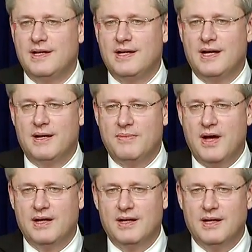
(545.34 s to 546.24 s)

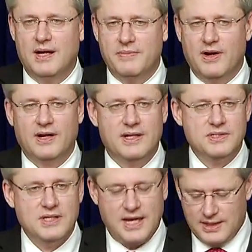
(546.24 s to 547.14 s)
among
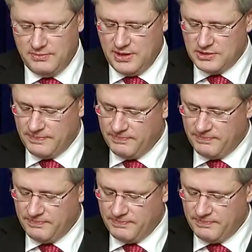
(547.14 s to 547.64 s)
America's enemies.